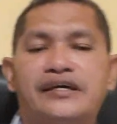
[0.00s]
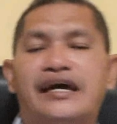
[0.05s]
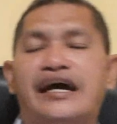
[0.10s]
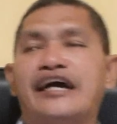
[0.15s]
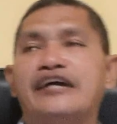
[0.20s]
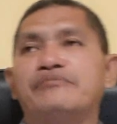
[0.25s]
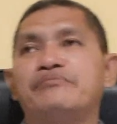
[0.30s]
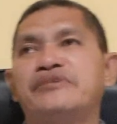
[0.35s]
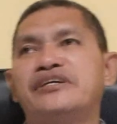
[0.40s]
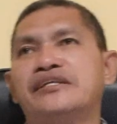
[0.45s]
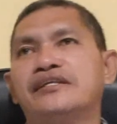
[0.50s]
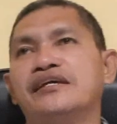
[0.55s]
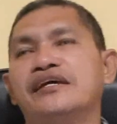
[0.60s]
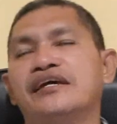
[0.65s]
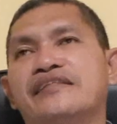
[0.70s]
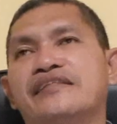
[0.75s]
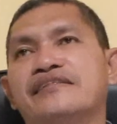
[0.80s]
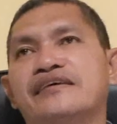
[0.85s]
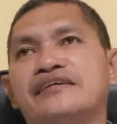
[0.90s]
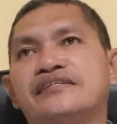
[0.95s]
I mean,
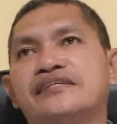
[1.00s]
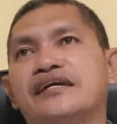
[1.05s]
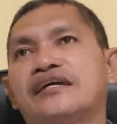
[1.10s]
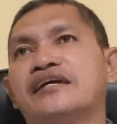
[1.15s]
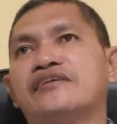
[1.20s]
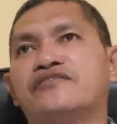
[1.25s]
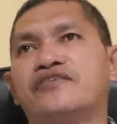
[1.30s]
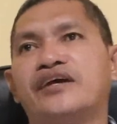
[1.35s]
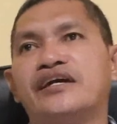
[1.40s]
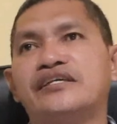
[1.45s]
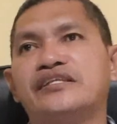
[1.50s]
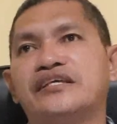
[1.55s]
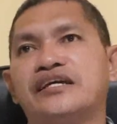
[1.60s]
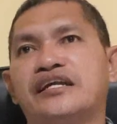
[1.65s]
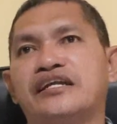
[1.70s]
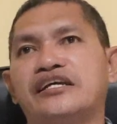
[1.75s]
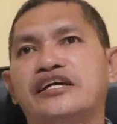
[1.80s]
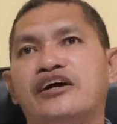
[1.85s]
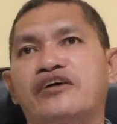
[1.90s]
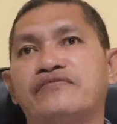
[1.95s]
the second
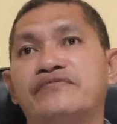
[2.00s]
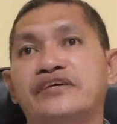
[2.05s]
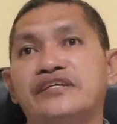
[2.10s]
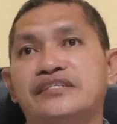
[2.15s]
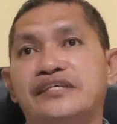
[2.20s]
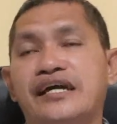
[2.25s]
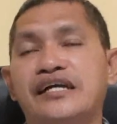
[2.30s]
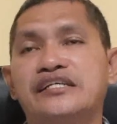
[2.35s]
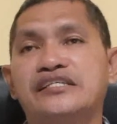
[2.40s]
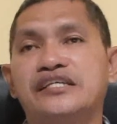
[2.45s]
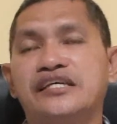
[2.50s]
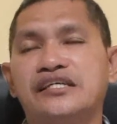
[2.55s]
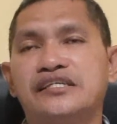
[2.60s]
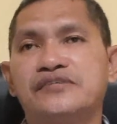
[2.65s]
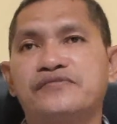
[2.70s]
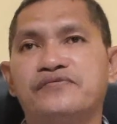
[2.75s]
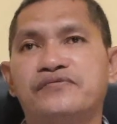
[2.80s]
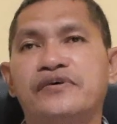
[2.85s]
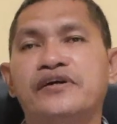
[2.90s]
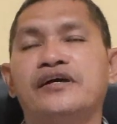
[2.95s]
criteria of the
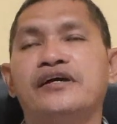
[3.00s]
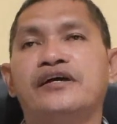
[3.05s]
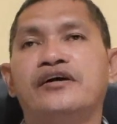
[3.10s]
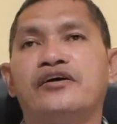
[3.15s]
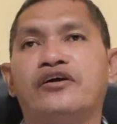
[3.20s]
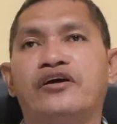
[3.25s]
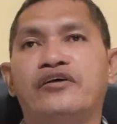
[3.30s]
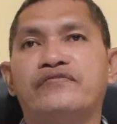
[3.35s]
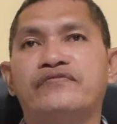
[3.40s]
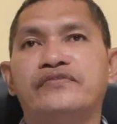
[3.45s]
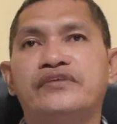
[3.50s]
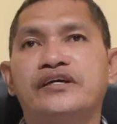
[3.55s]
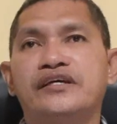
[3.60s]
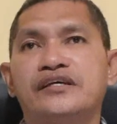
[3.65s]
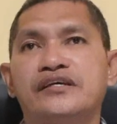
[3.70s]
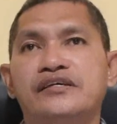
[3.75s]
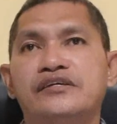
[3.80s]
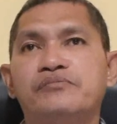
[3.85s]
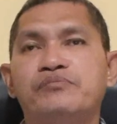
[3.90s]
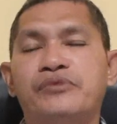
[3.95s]
success of
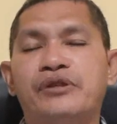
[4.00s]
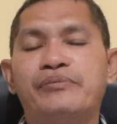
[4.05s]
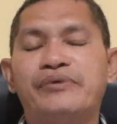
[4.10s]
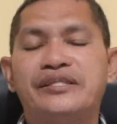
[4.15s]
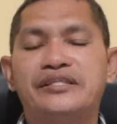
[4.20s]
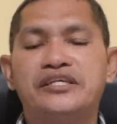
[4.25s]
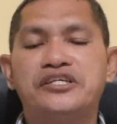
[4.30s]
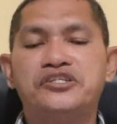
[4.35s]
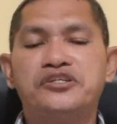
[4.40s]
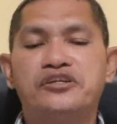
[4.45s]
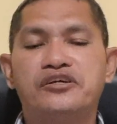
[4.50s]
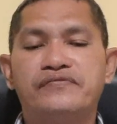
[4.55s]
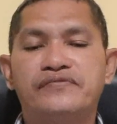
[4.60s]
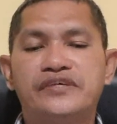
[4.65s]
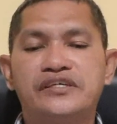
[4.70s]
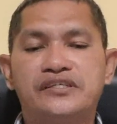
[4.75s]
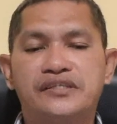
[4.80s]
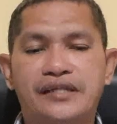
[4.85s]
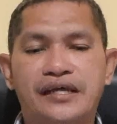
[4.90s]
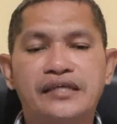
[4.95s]
the implementation of
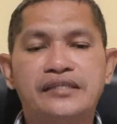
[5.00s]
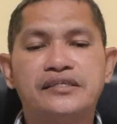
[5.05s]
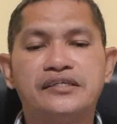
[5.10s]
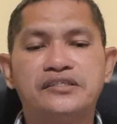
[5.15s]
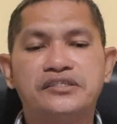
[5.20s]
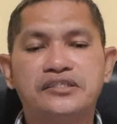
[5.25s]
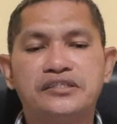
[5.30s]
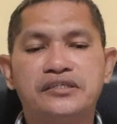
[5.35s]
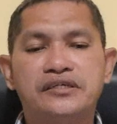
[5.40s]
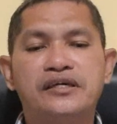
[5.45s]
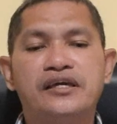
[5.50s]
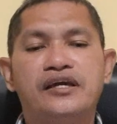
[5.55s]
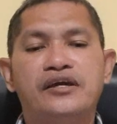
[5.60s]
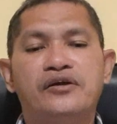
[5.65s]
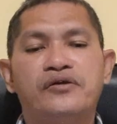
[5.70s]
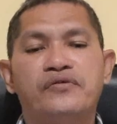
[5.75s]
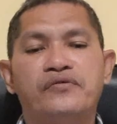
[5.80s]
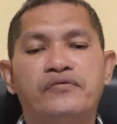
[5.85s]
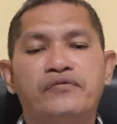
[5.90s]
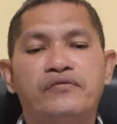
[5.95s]
the strategy
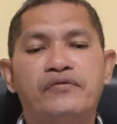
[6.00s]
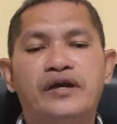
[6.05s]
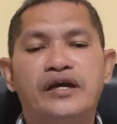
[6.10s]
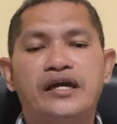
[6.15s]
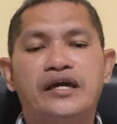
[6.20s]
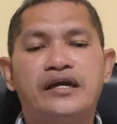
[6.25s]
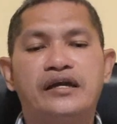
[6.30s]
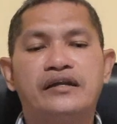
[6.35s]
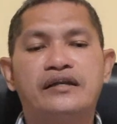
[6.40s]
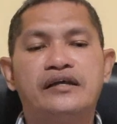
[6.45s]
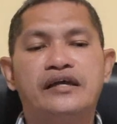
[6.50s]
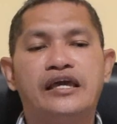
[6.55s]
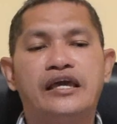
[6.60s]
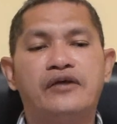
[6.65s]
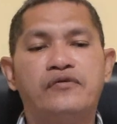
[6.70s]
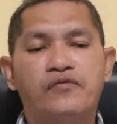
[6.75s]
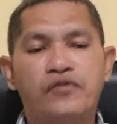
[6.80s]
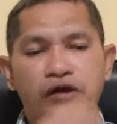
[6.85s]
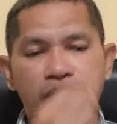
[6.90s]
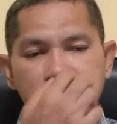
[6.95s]

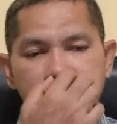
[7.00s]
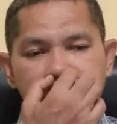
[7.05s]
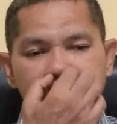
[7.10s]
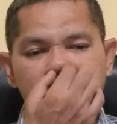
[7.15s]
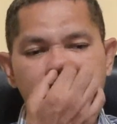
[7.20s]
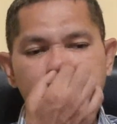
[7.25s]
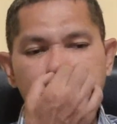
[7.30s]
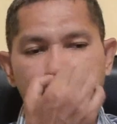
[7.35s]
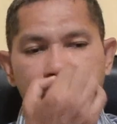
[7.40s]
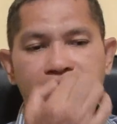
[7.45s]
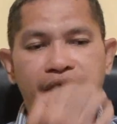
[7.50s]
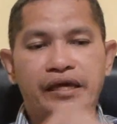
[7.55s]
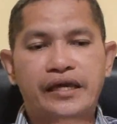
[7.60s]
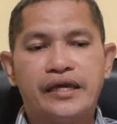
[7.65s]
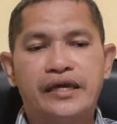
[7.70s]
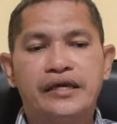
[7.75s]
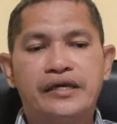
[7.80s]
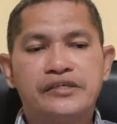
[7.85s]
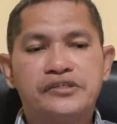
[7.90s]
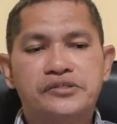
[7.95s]
was
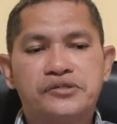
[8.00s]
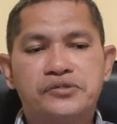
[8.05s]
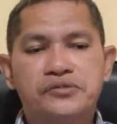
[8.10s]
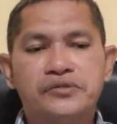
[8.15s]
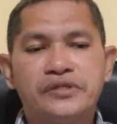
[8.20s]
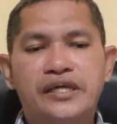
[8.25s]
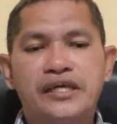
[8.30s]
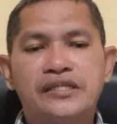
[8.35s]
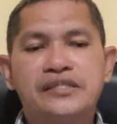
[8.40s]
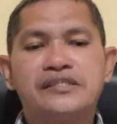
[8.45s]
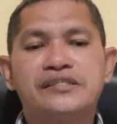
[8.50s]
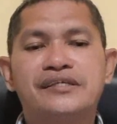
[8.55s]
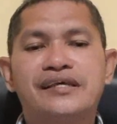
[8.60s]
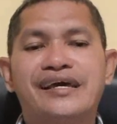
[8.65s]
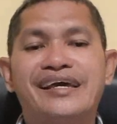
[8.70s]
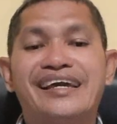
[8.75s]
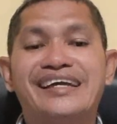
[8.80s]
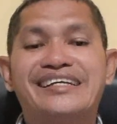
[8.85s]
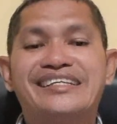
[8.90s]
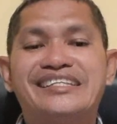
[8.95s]
students'
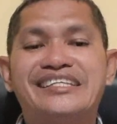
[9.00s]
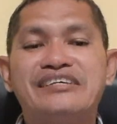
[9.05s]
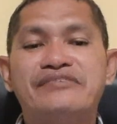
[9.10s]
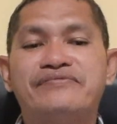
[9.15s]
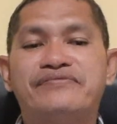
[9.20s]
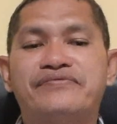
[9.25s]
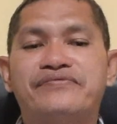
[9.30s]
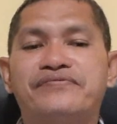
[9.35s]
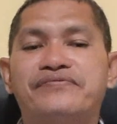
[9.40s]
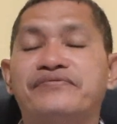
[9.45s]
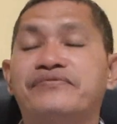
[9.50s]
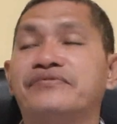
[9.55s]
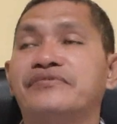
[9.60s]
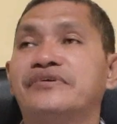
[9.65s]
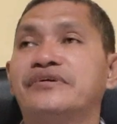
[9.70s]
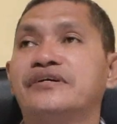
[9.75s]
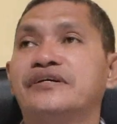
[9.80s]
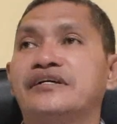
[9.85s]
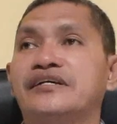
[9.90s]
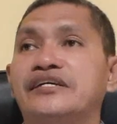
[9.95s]
active
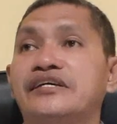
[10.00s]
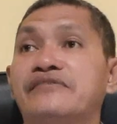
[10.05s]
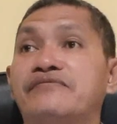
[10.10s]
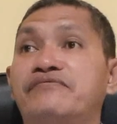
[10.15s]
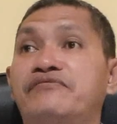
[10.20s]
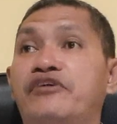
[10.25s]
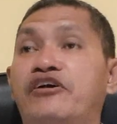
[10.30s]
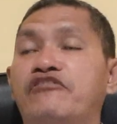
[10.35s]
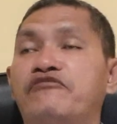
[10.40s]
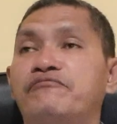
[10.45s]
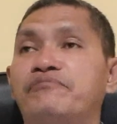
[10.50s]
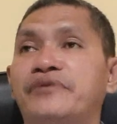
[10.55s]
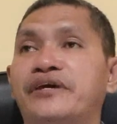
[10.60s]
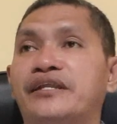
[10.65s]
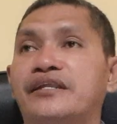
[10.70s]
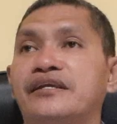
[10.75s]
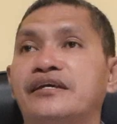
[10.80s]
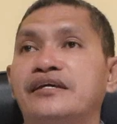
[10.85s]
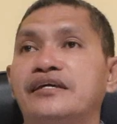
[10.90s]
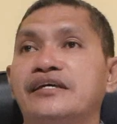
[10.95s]

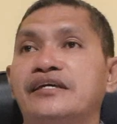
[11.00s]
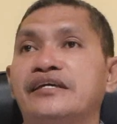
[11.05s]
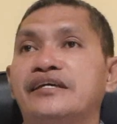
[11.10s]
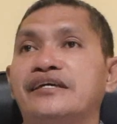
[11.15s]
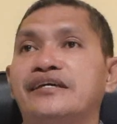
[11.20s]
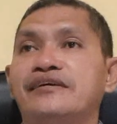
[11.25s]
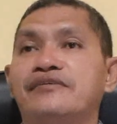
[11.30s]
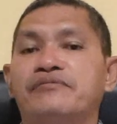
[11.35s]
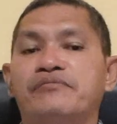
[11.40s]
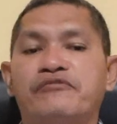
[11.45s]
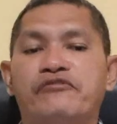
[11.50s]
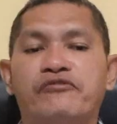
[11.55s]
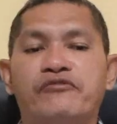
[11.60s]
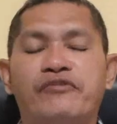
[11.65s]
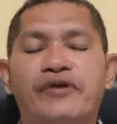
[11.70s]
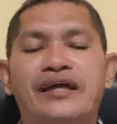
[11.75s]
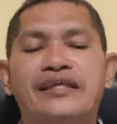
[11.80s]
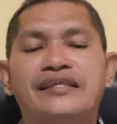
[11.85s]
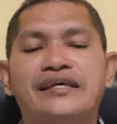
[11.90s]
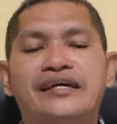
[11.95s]
involvement,
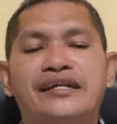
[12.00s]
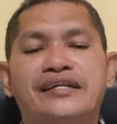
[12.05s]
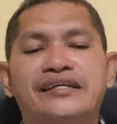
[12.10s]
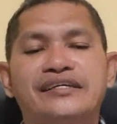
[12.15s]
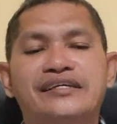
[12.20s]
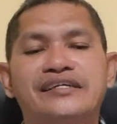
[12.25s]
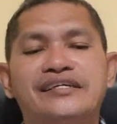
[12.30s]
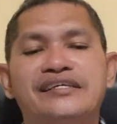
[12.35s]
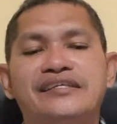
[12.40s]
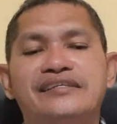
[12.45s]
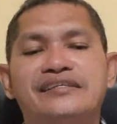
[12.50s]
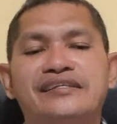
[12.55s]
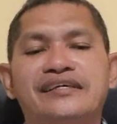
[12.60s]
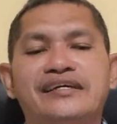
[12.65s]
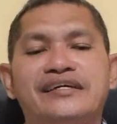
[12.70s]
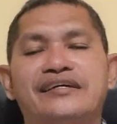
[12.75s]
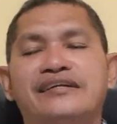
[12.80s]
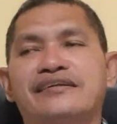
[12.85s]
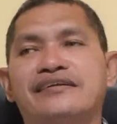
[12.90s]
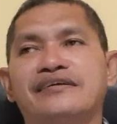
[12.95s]
whether in
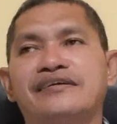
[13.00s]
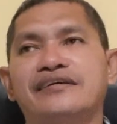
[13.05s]
their